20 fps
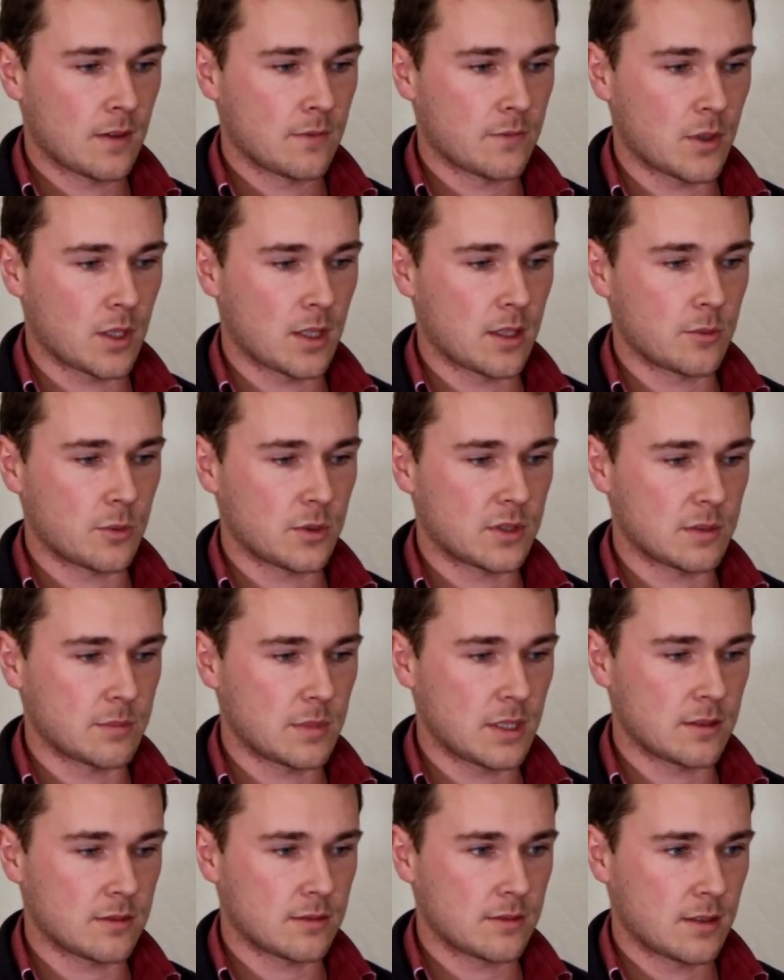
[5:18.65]
Finally, we
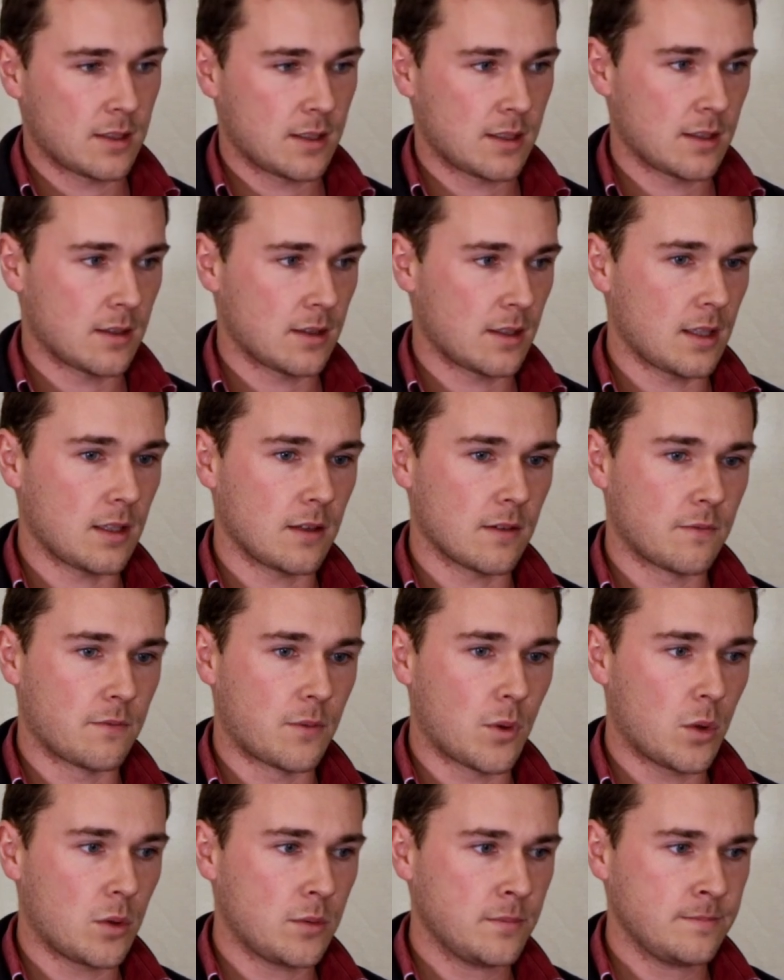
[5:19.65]
submit the
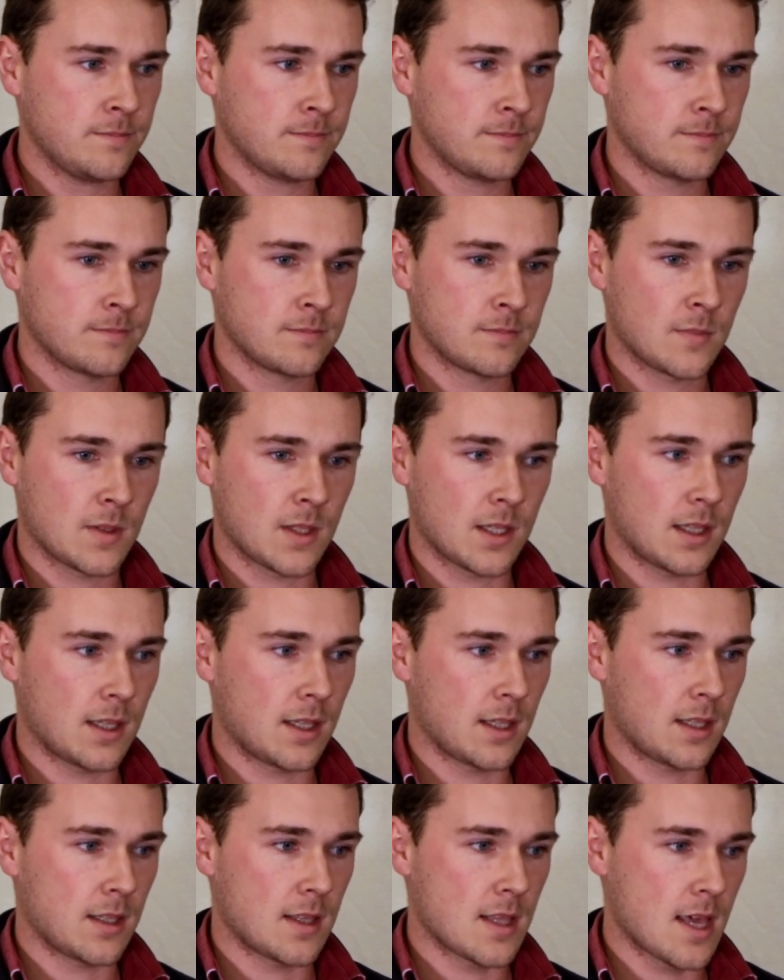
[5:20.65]
form,
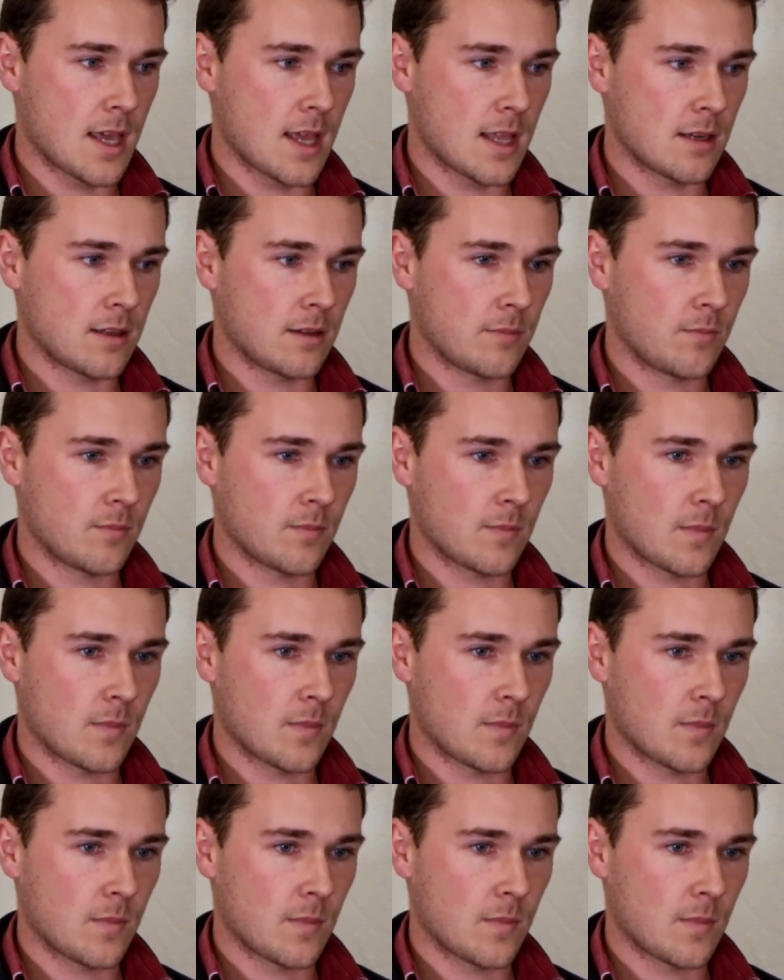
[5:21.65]
and then